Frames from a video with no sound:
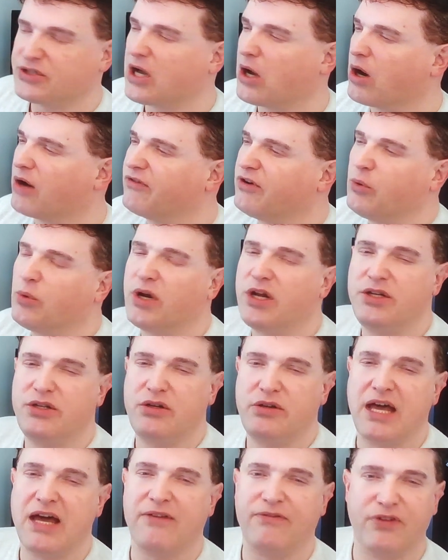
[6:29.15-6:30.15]
however you want to
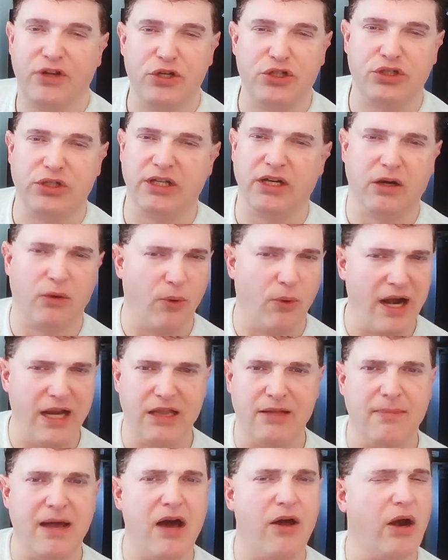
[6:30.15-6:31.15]
do that, visually or writing
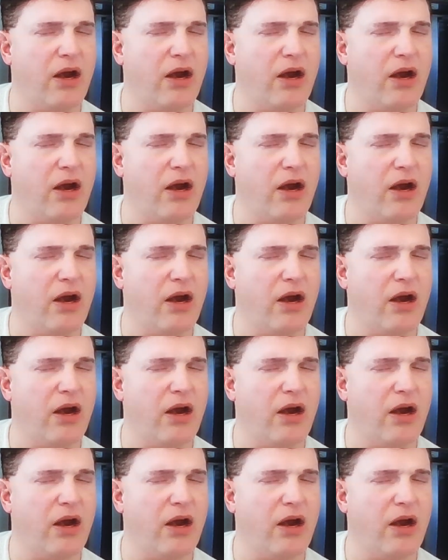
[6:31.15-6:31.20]
them out,